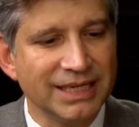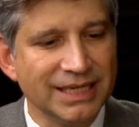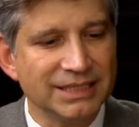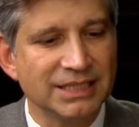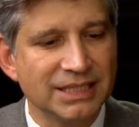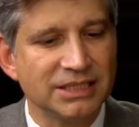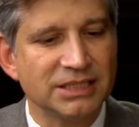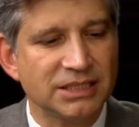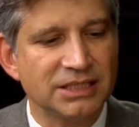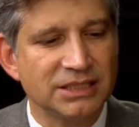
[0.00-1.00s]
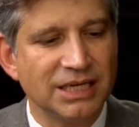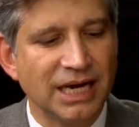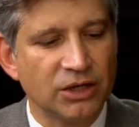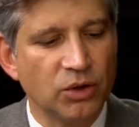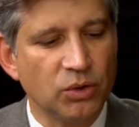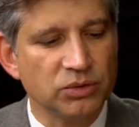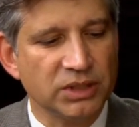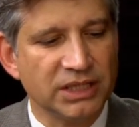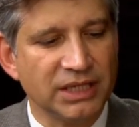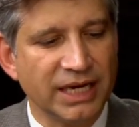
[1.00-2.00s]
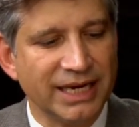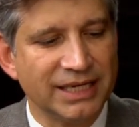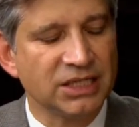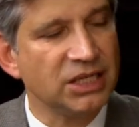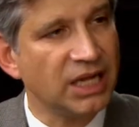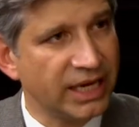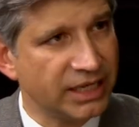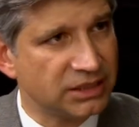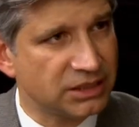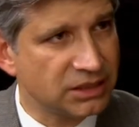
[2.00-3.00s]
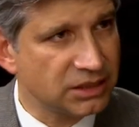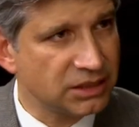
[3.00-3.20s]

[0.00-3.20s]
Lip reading: Is this not only a client